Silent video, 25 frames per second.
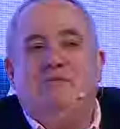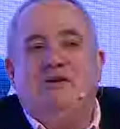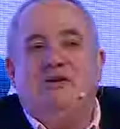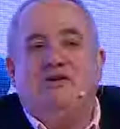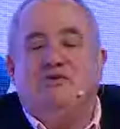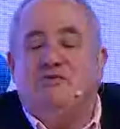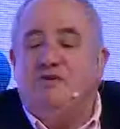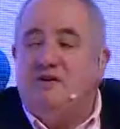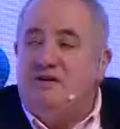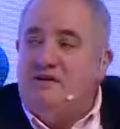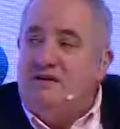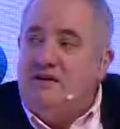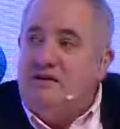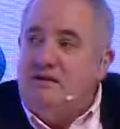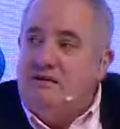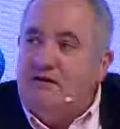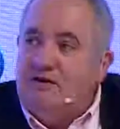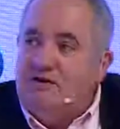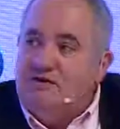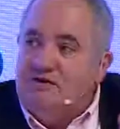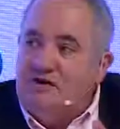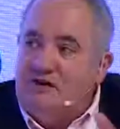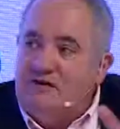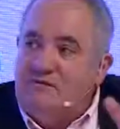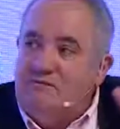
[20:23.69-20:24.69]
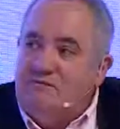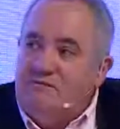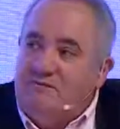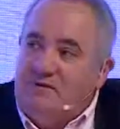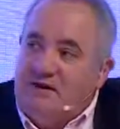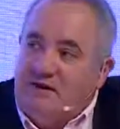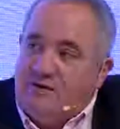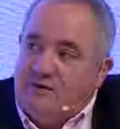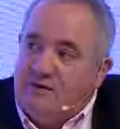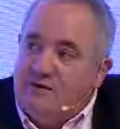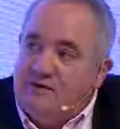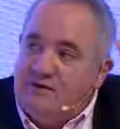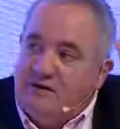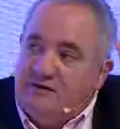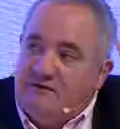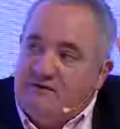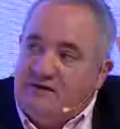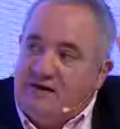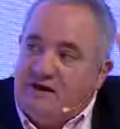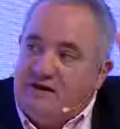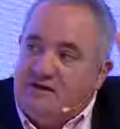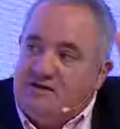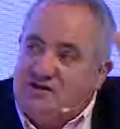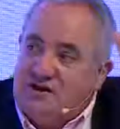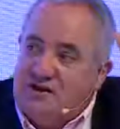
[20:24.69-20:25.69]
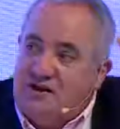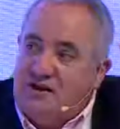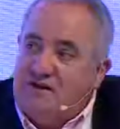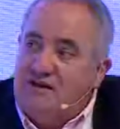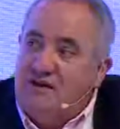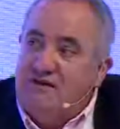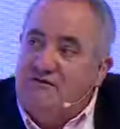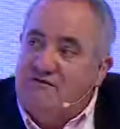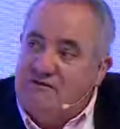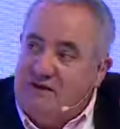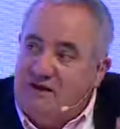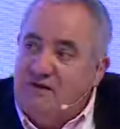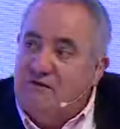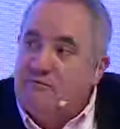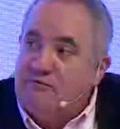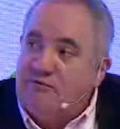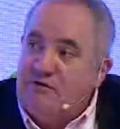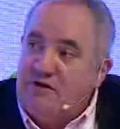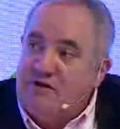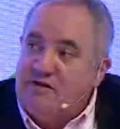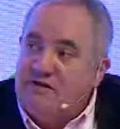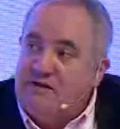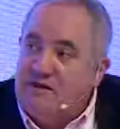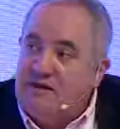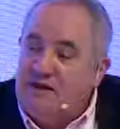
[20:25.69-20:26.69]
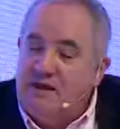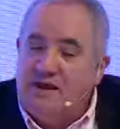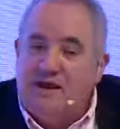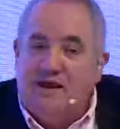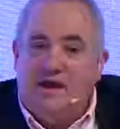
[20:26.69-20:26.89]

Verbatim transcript: be treated just because of their genetic fingerprint.